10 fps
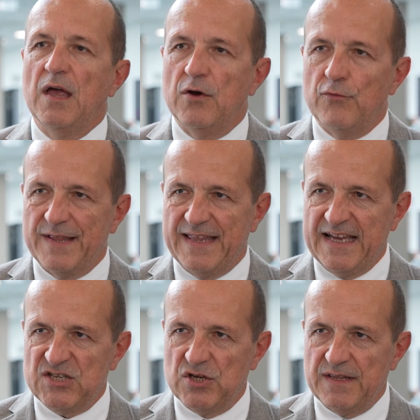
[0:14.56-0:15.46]

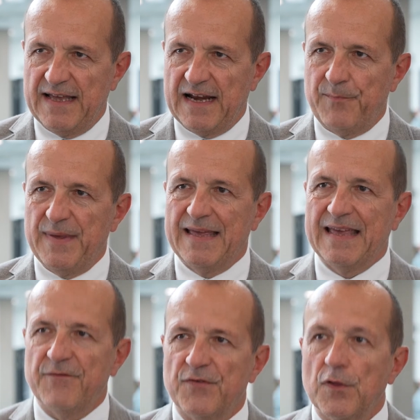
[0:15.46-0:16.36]
radiation therapy
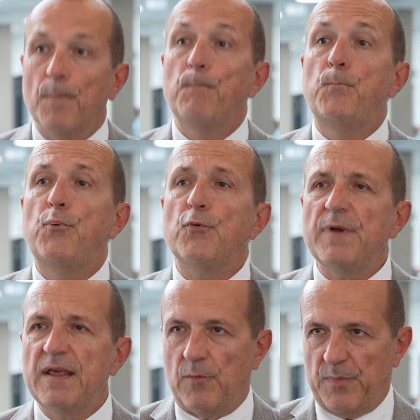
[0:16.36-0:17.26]
given
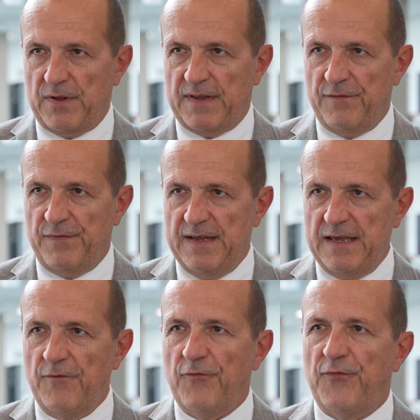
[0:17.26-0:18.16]

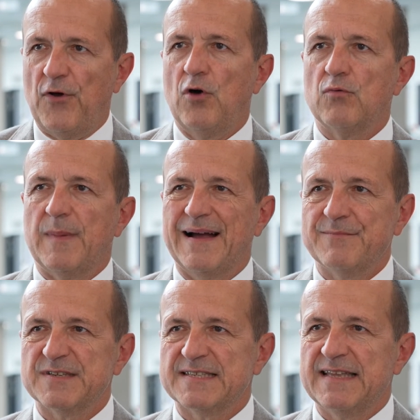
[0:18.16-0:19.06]
preoperatively, followed by
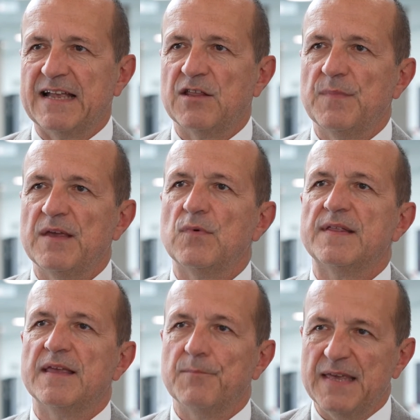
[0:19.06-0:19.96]
mastectomy
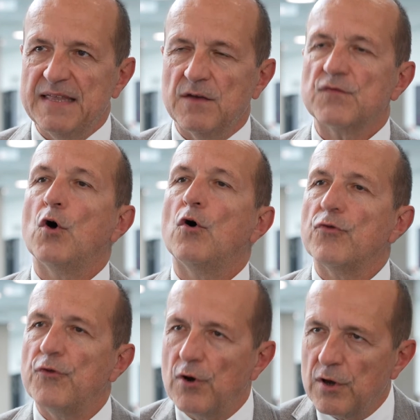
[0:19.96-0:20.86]
with immediate
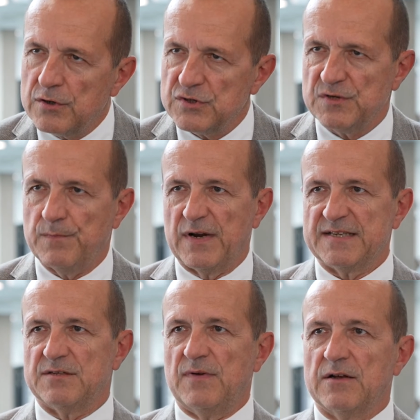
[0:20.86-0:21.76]
autologous
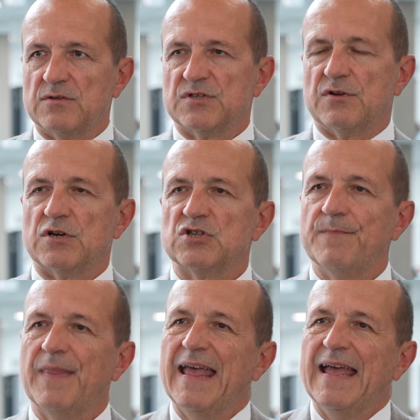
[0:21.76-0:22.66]
breast reconstruction.